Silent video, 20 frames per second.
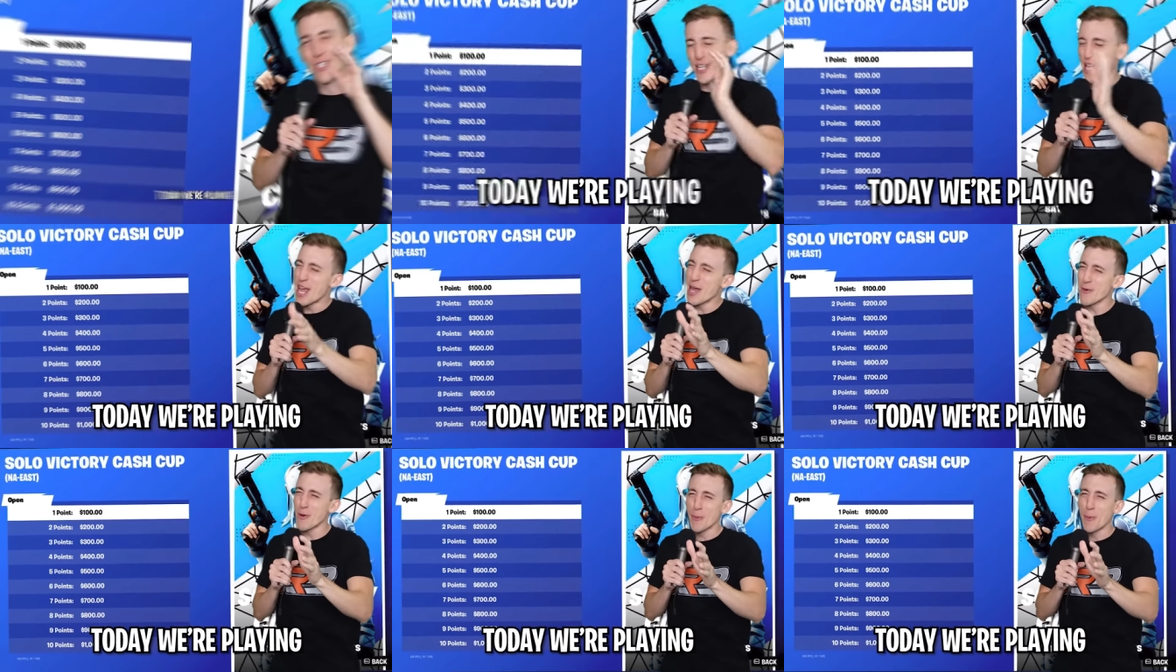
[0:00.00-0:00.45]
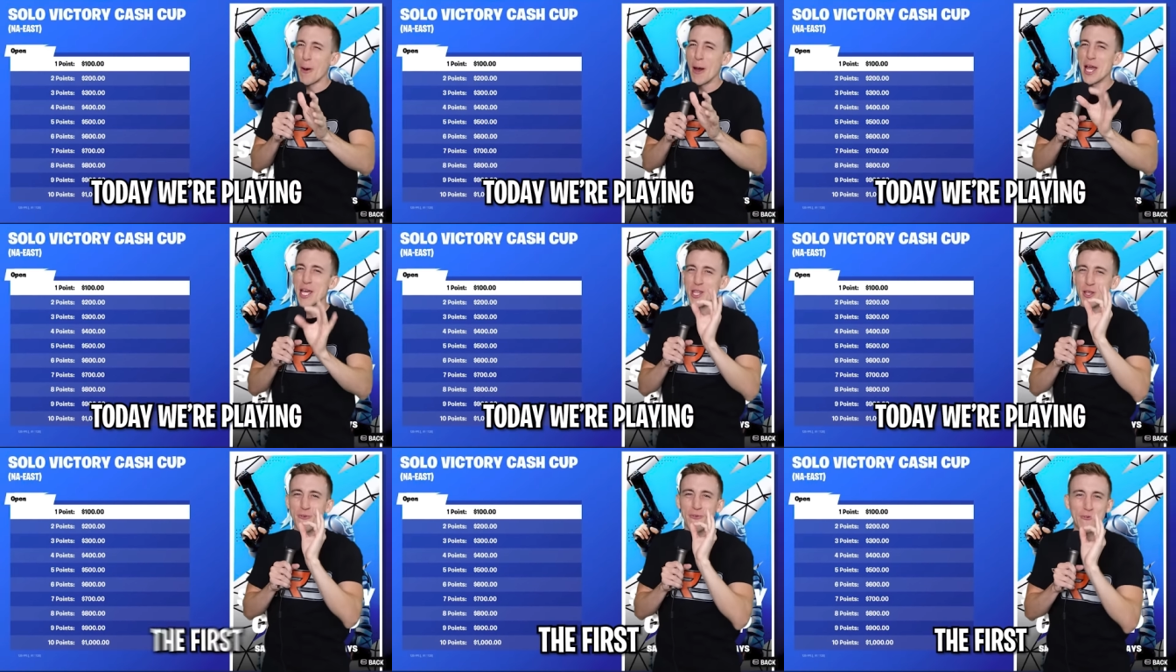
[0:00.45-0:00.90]
Today we're
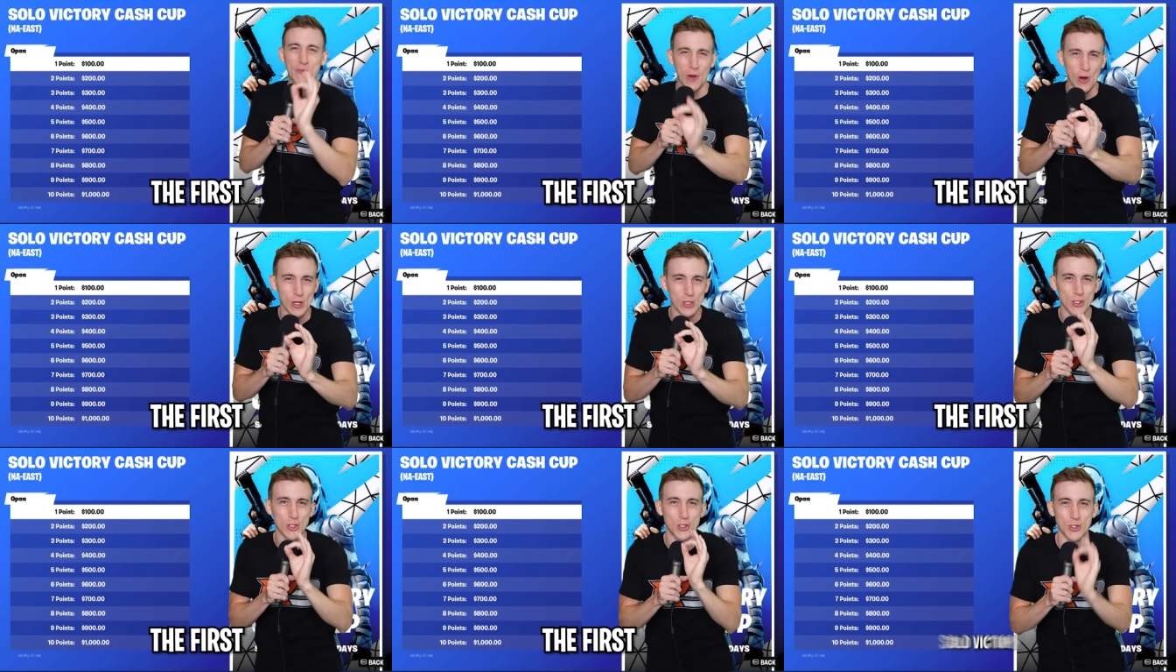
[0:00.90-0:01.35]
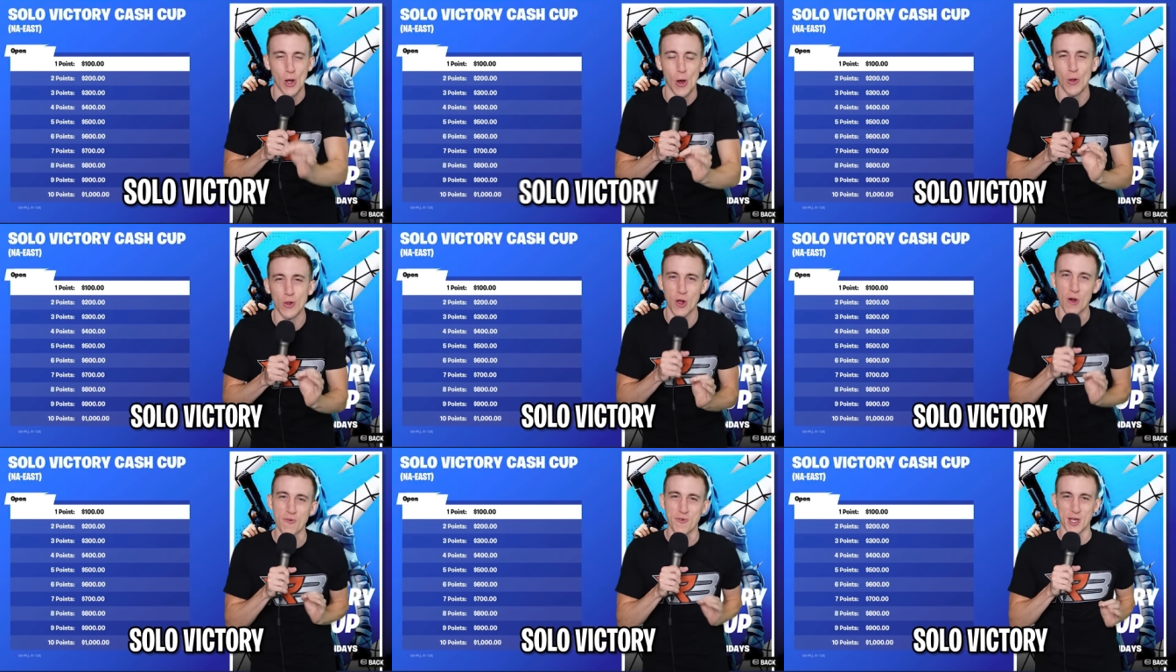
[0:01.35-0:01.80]
playing the first
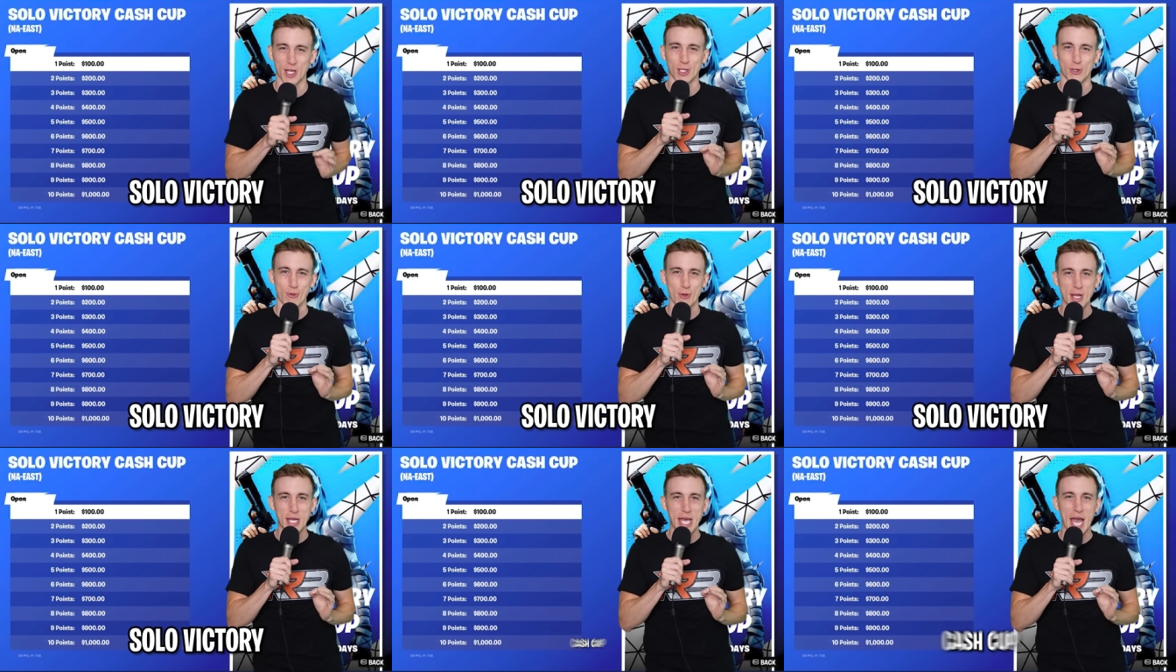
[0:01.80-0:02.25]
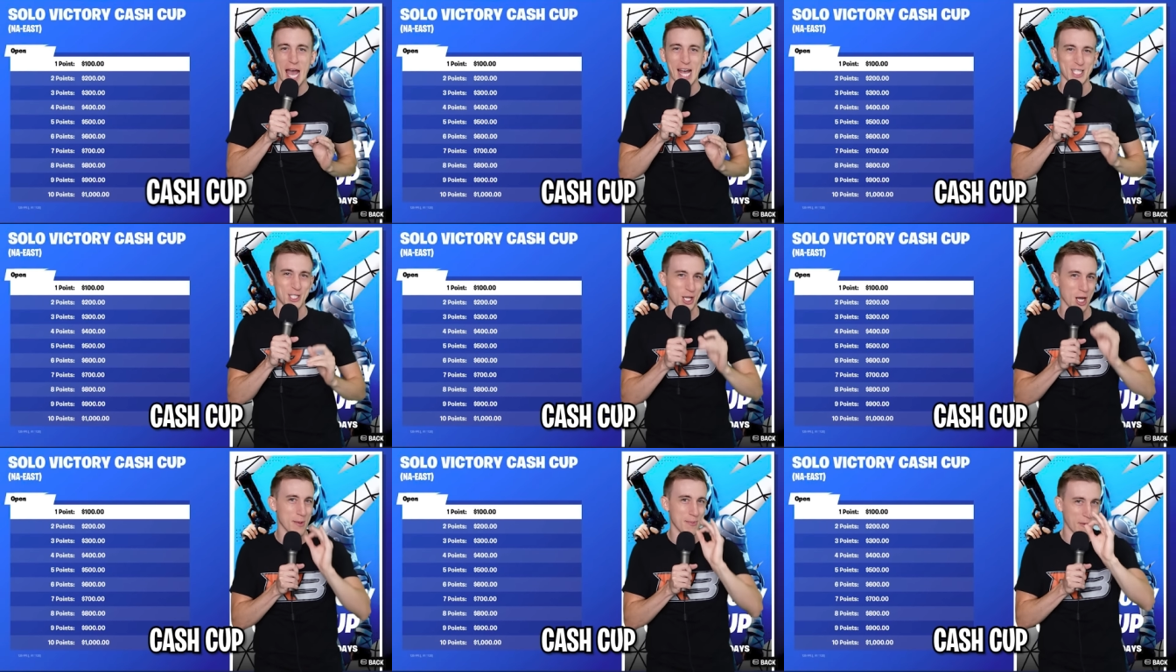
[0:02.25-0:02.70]
solo victory
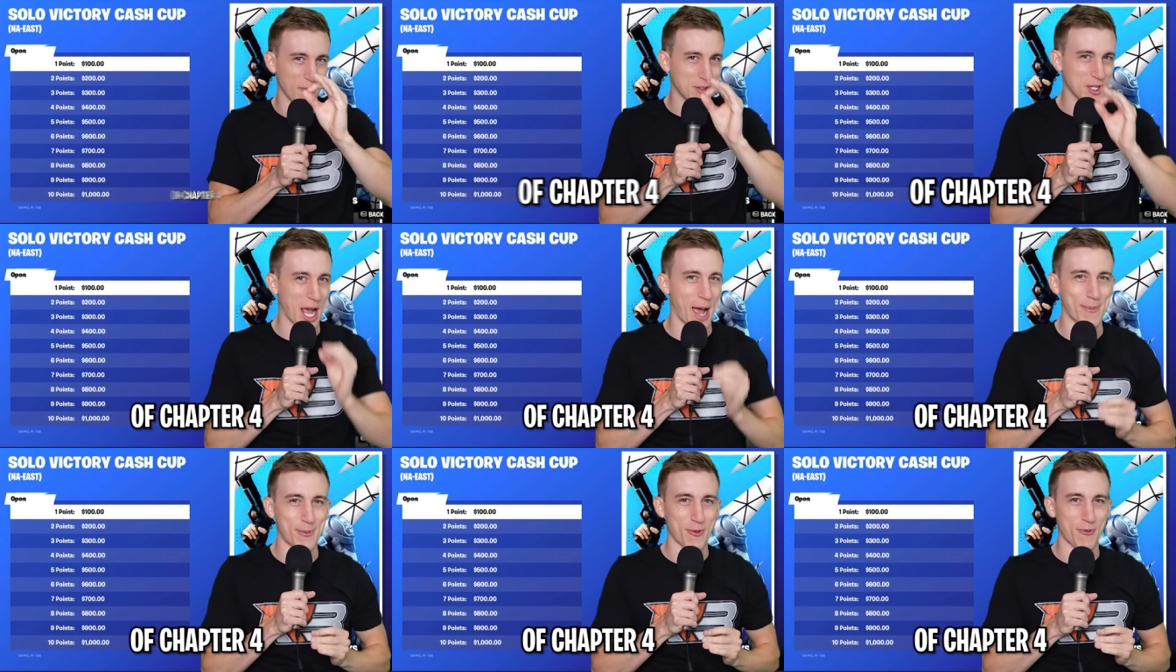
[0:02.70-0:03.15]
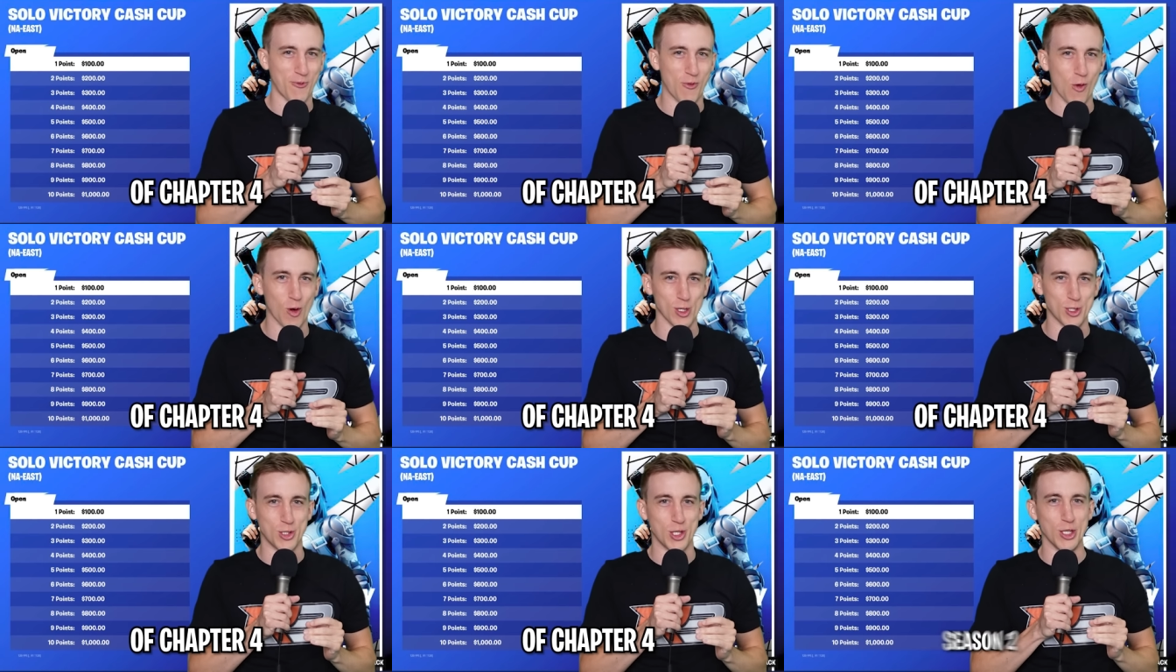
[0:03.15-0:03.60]
cash cup of chapter
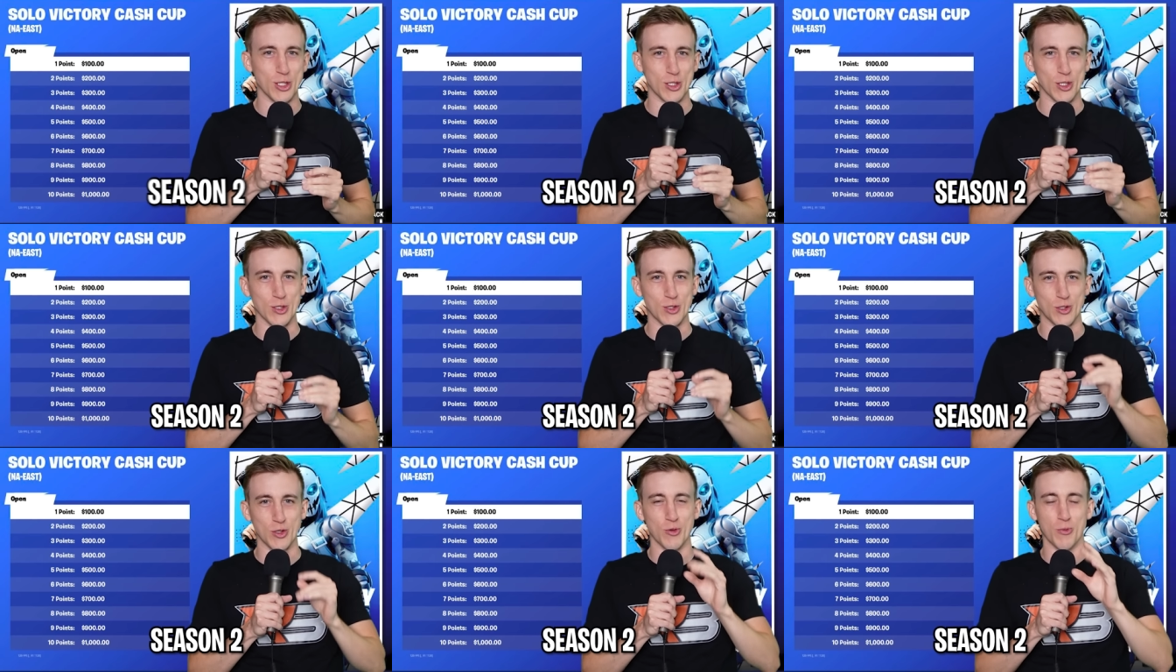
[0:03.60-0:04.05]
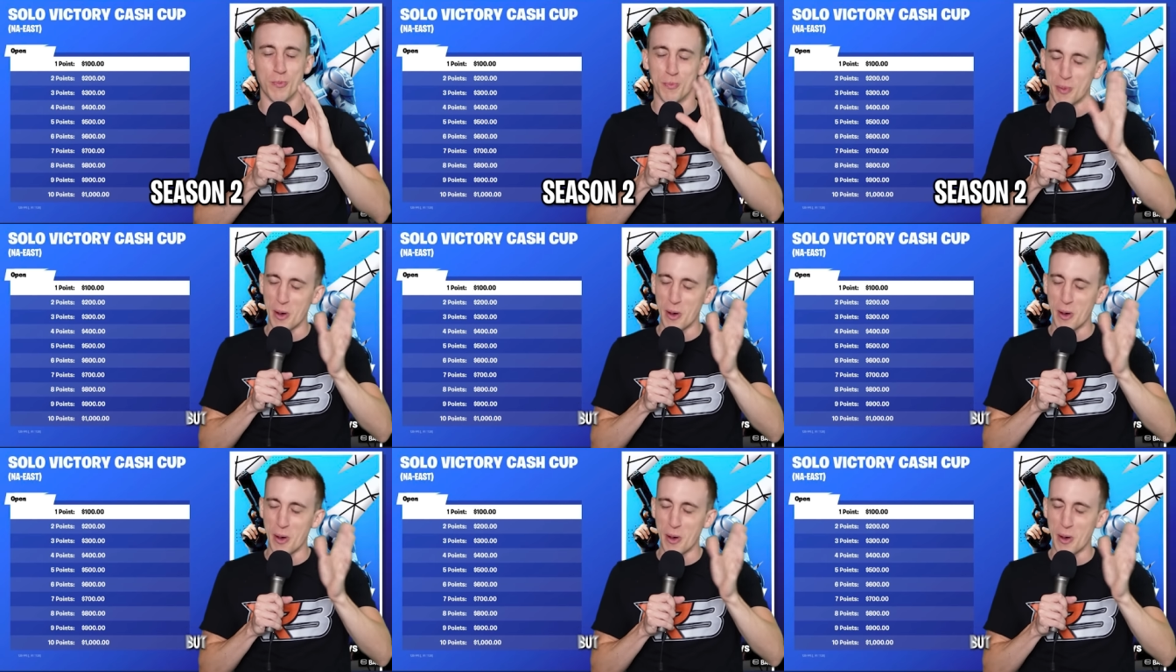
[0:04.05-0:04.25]
4 season 2,